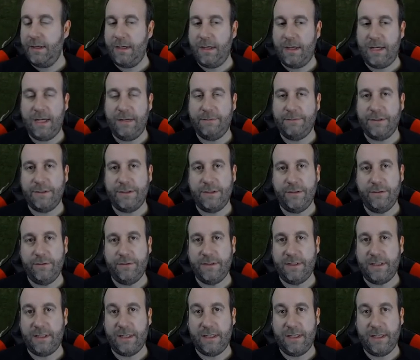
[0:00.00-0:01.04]
I'm just
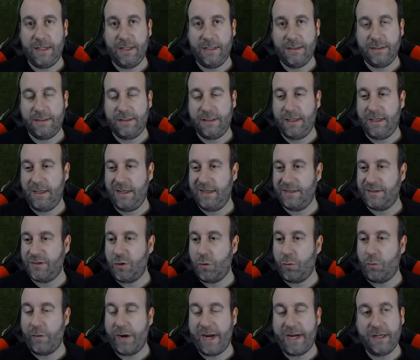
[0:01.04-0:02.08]
using an insight. It's
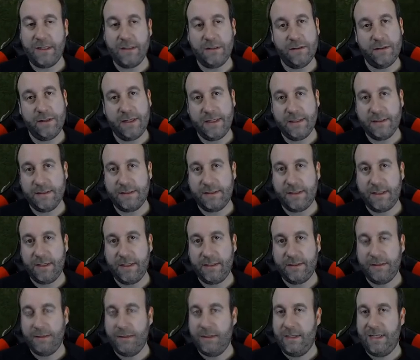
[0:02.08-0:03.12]
a regular
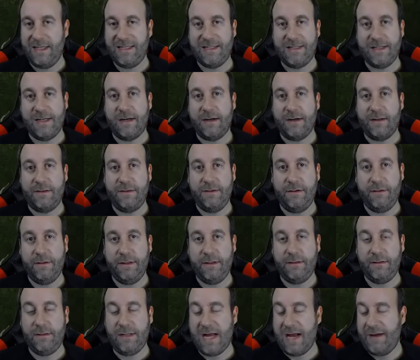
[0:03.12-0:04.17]
insight. It's not
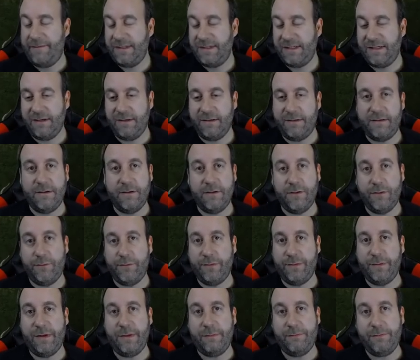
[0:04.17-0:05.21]
ethereal. Obviously, ethereal
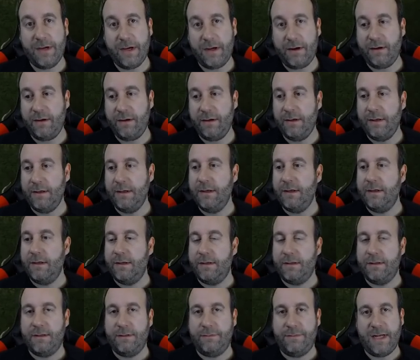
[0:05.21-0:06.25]
would be better.
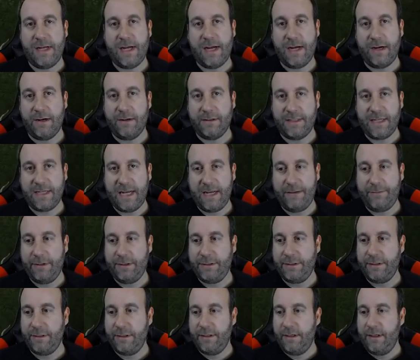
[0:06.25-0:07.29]
It'd be higher
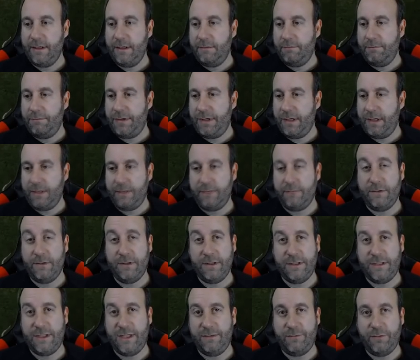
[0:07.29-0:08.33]
damage, but
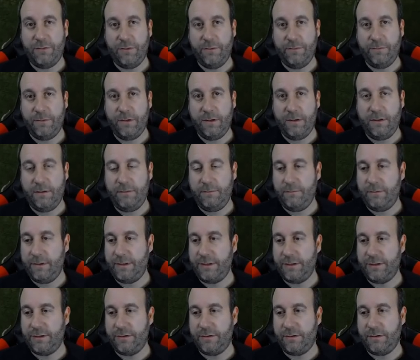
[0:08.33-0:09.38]
really cheap rune word,
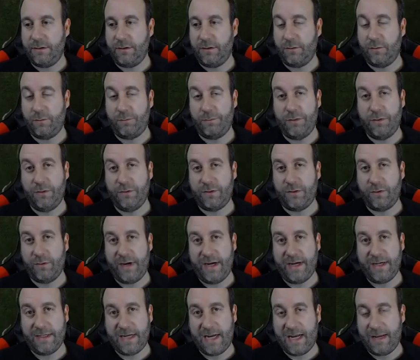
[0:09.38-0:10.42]
which is both
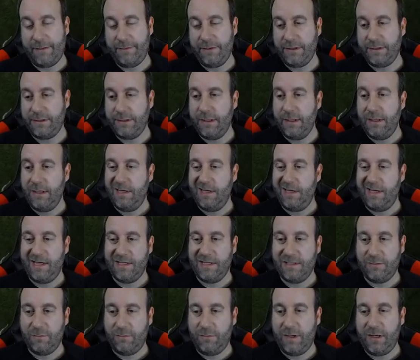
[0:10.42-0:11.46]
great damage,
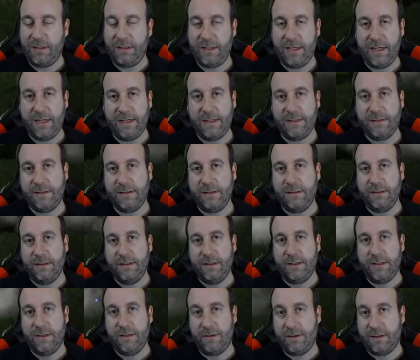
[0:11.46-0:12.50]
as well as
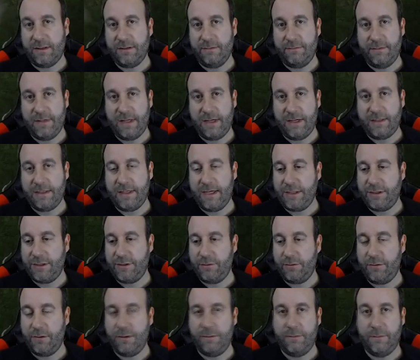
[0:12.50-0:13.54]
you get the
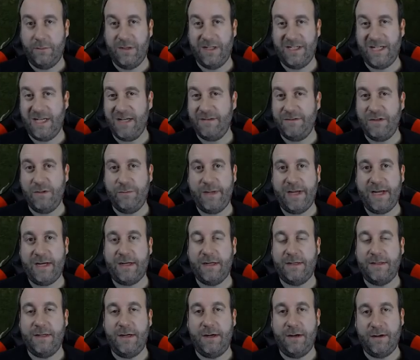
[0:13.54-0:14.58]
meditation aura, which gives you back
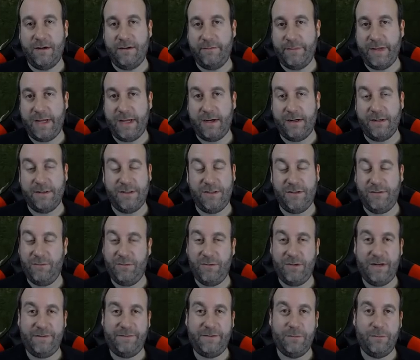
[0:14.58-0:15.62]
a ton of mana, so you
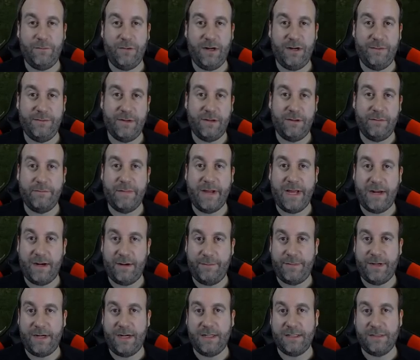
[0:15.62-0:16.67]
won't have to worry about mana
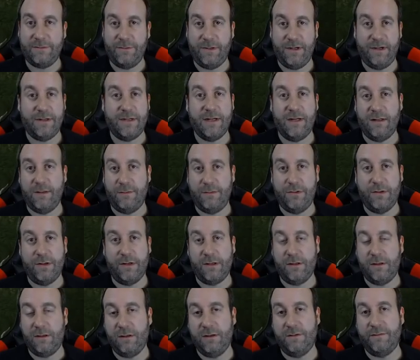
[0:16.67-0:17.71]
pots when you're
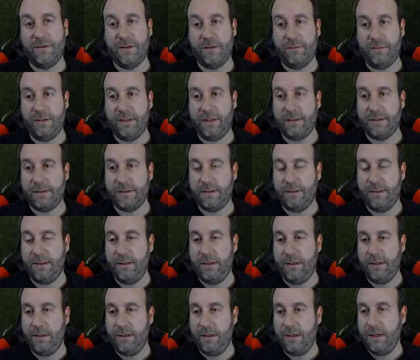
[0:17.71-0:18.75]
teleporting all over the place.
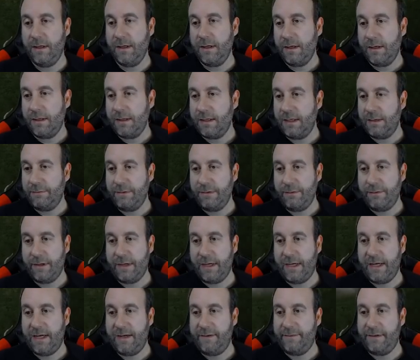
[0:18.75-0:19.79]
Then we
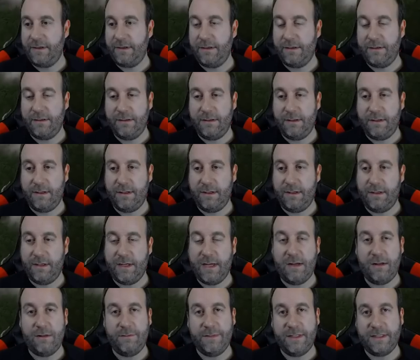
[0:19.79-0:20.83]
want to have a, a
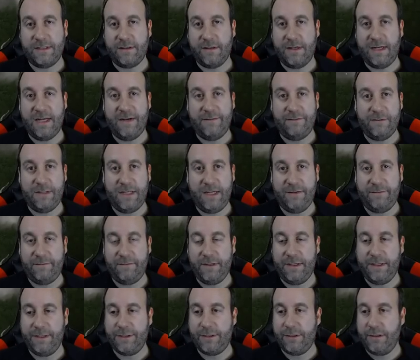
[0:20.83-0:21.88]
helm that's going to have life
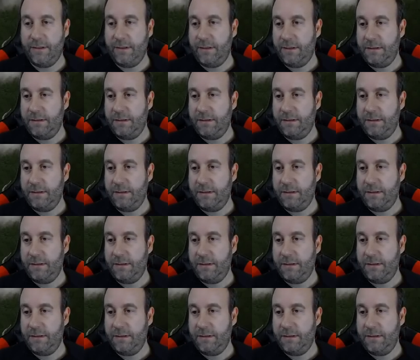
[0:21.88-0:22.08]
leech.